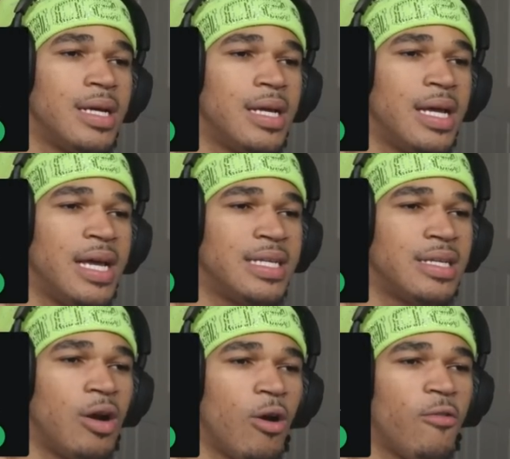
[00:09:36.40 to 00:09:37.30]
His
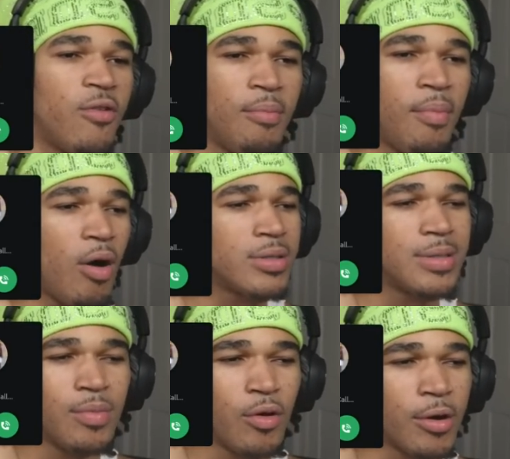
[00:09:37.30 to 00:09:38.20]
girl from
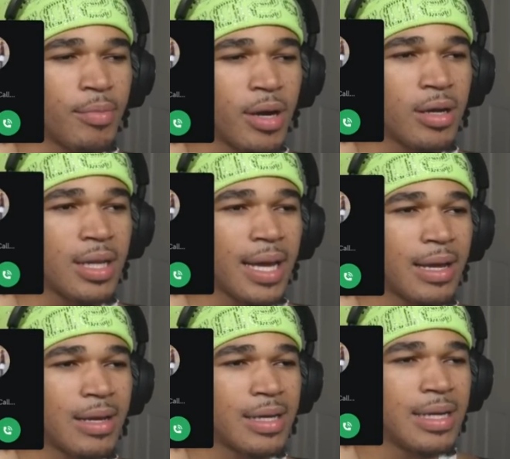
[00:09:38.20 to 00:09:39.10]
Baltimore, bro.
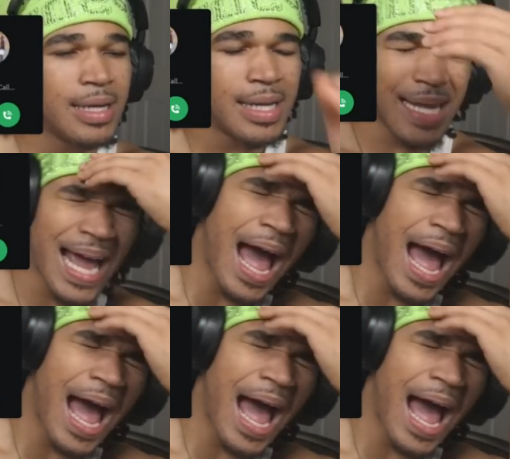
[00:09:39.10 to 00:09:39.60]
Like, how